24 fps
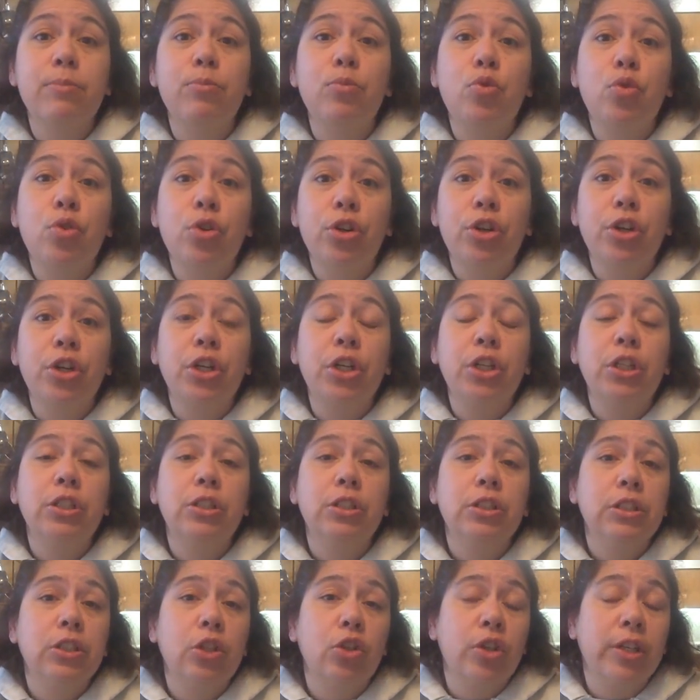more,
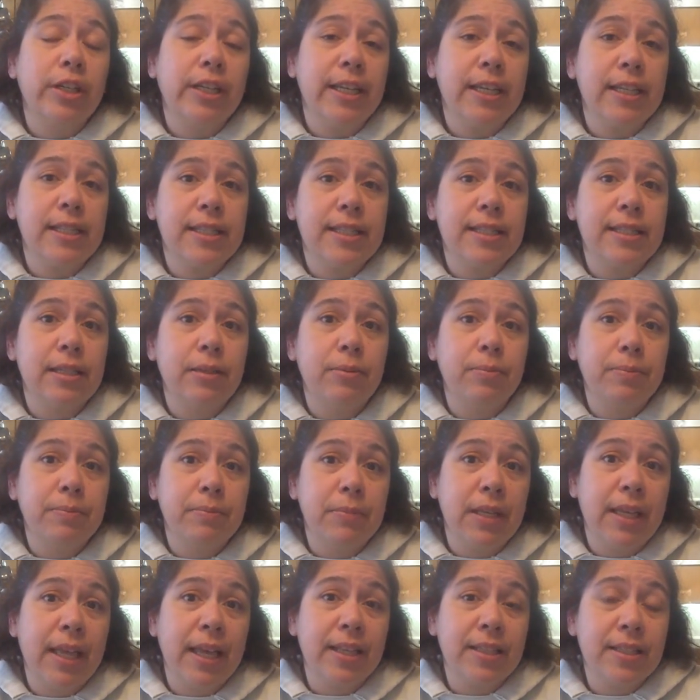or get some
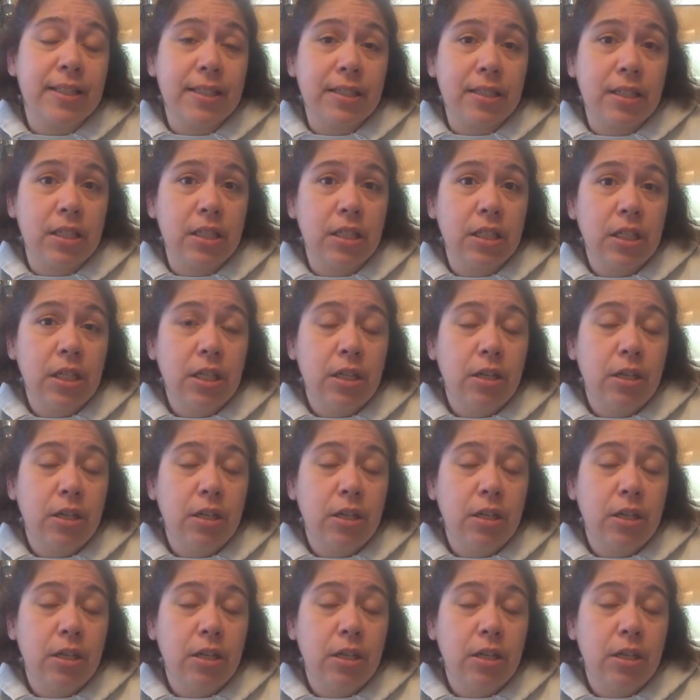guest